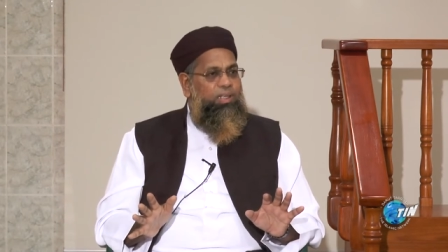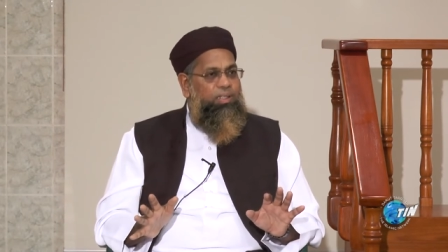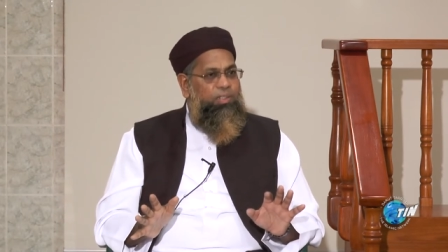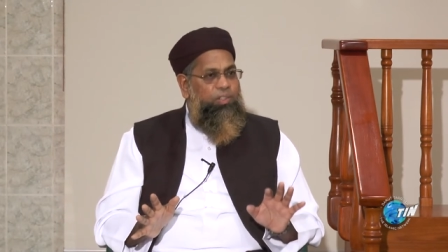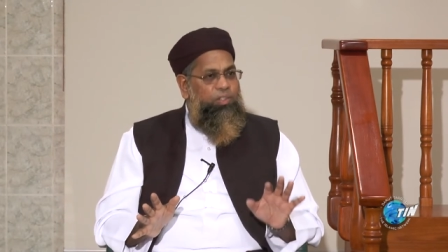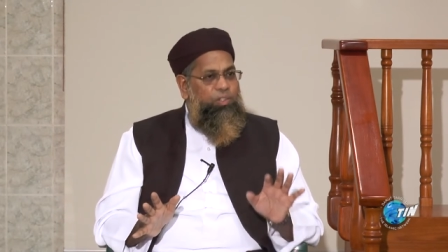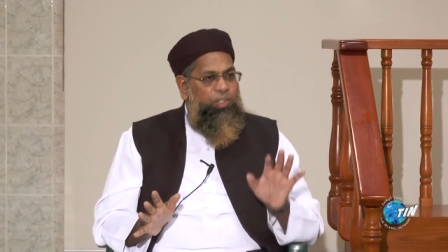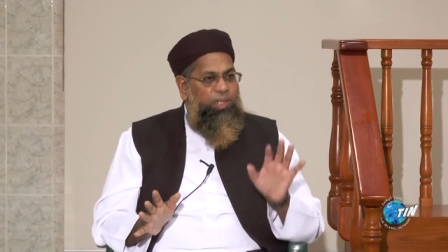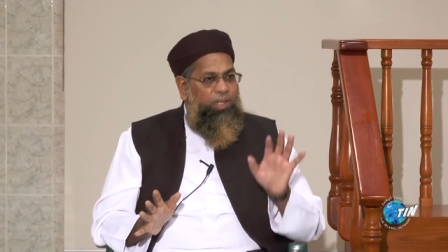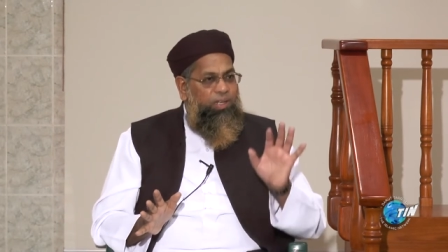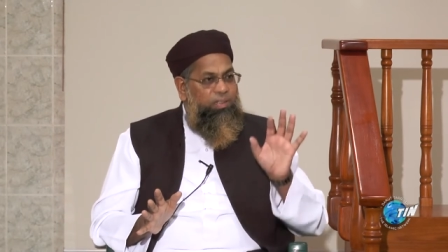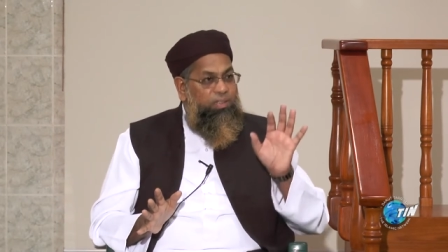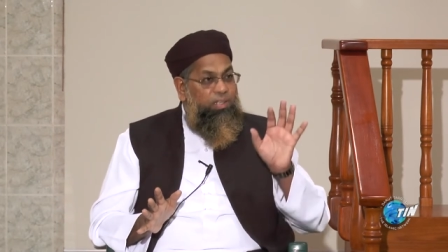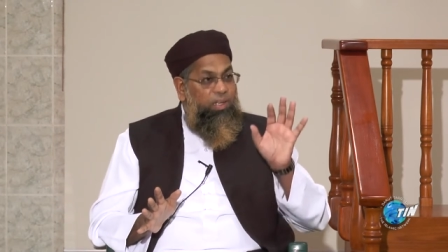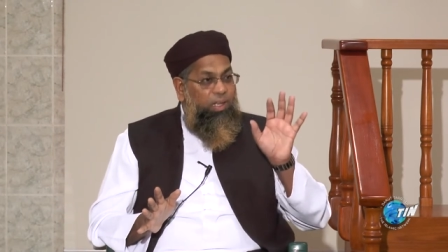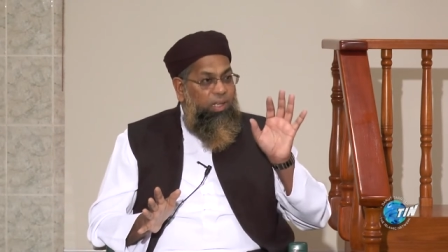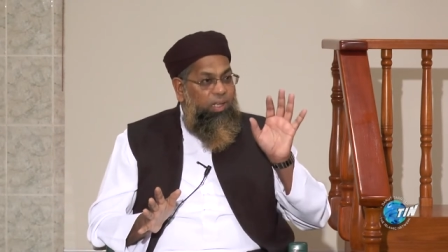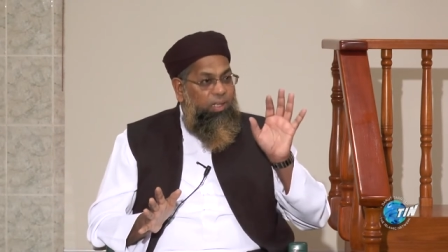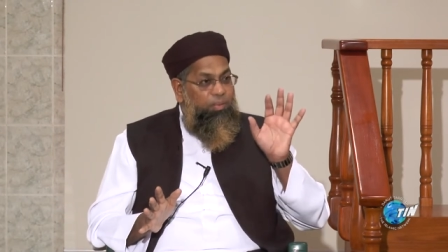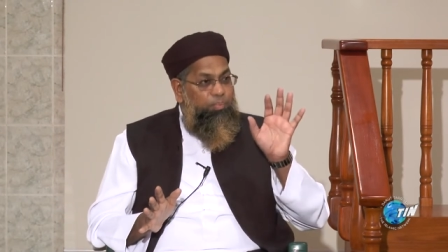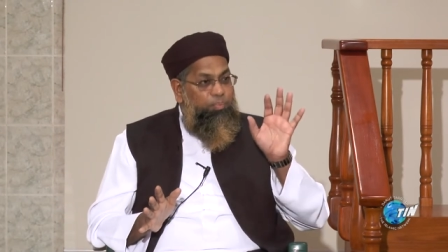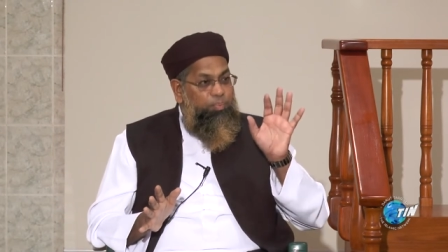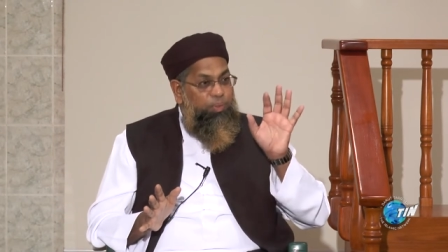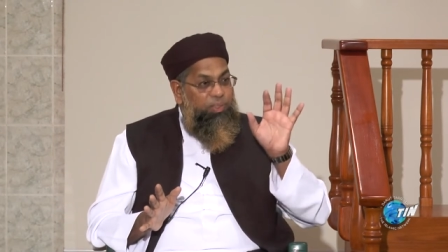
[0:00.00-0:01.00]

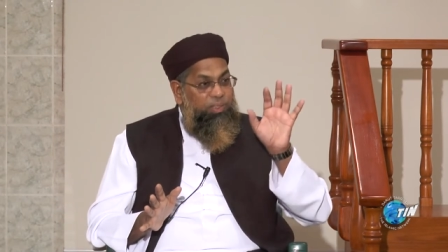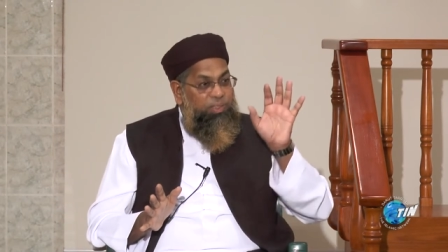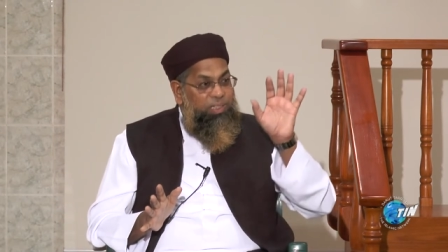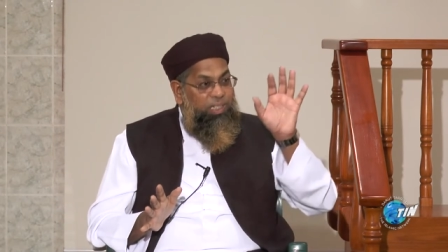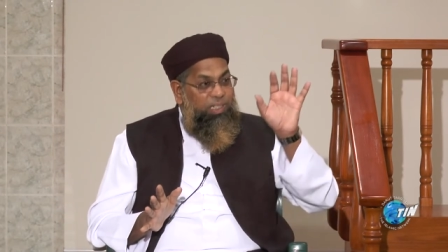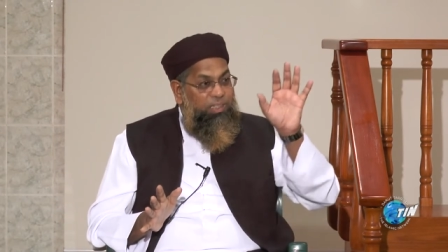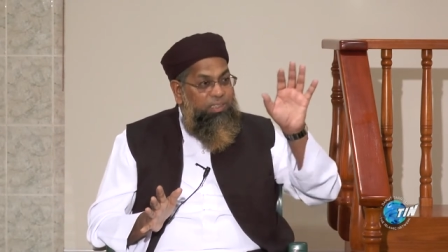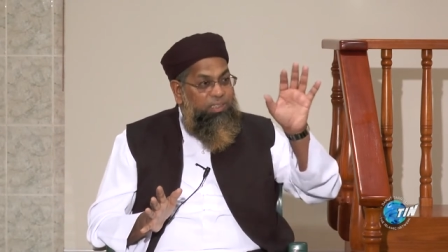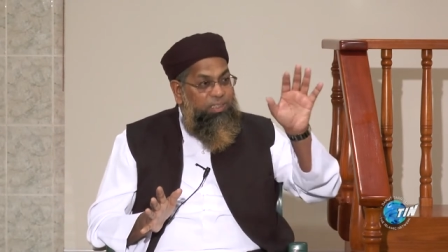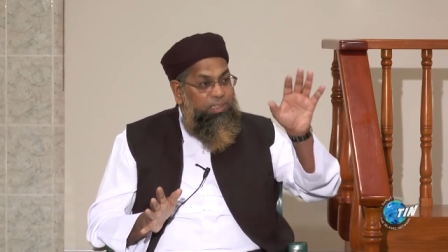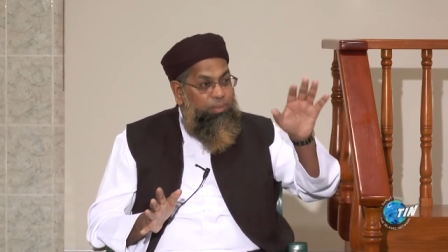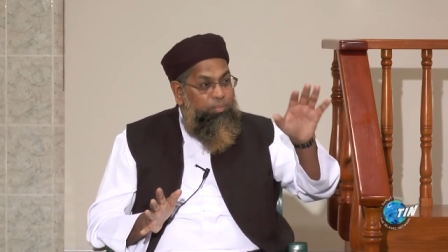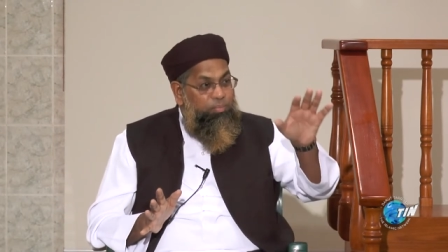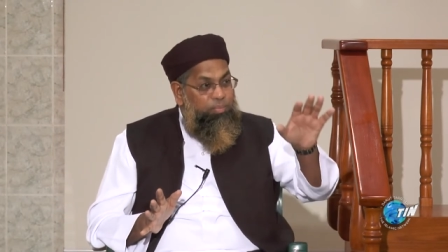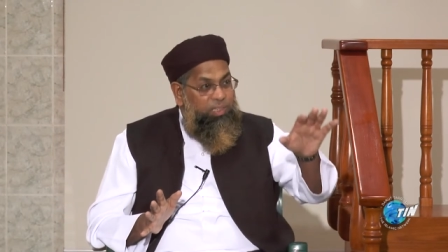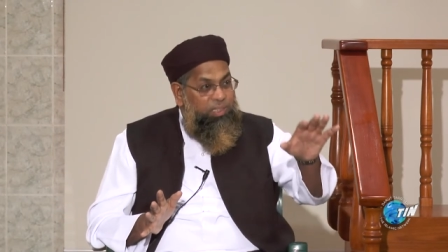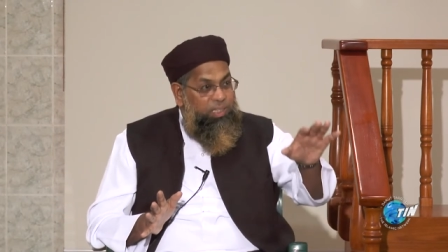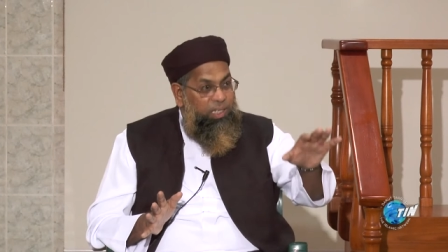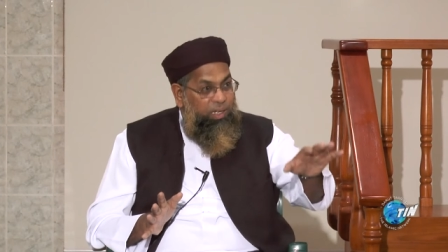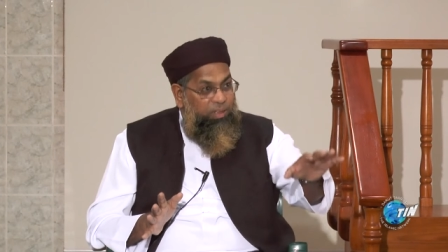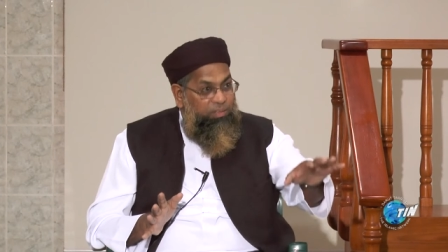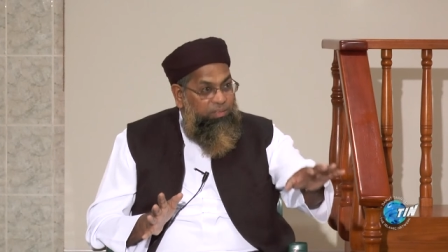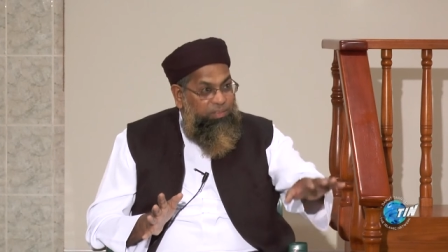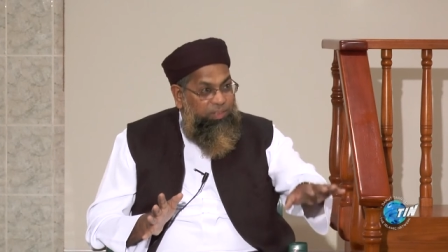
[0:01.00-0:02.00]
Shaitan presents
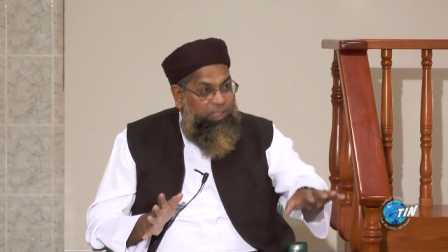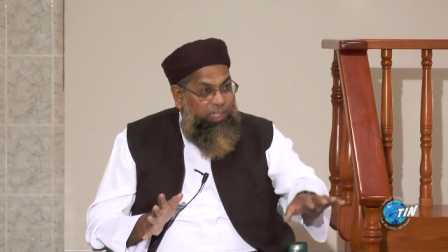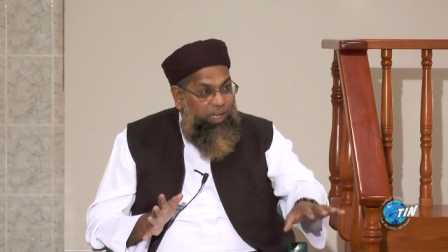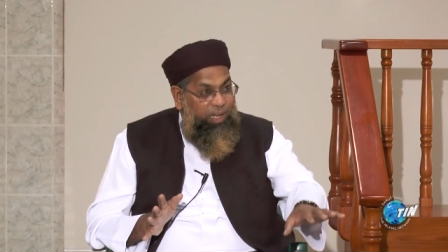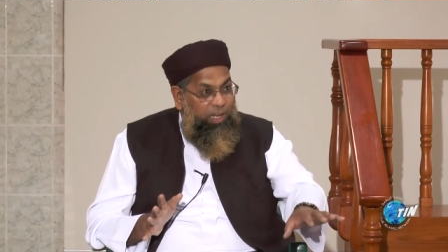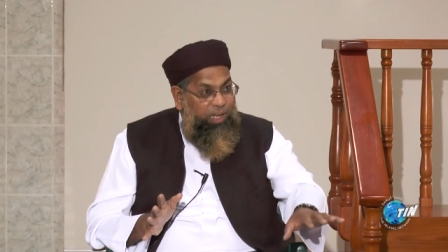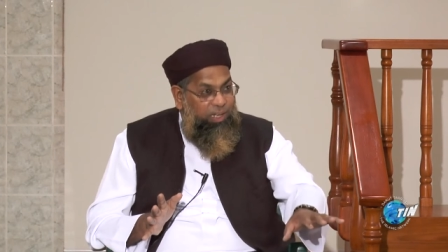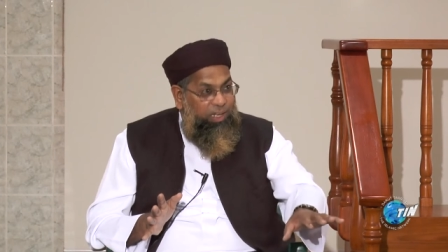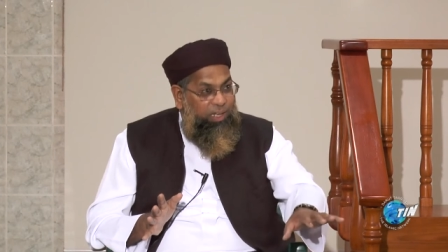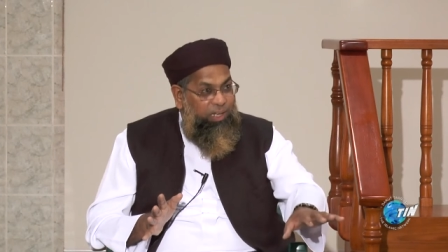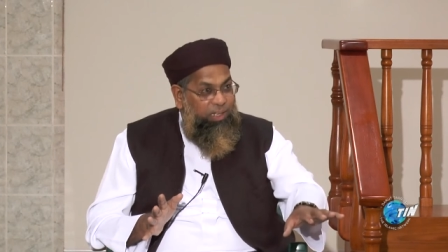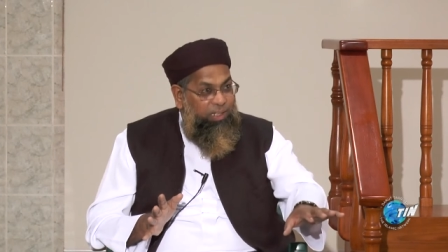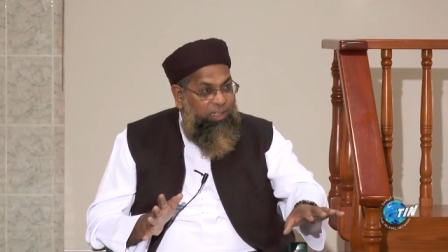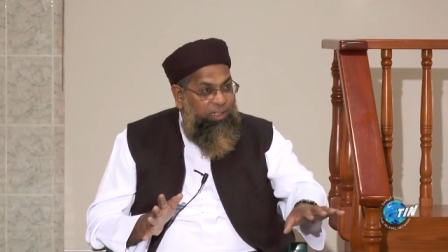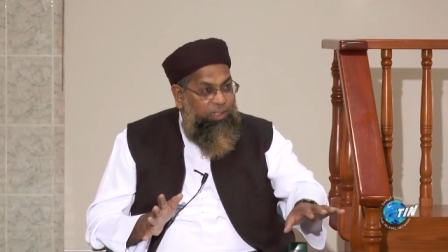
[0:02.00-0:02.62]
himself there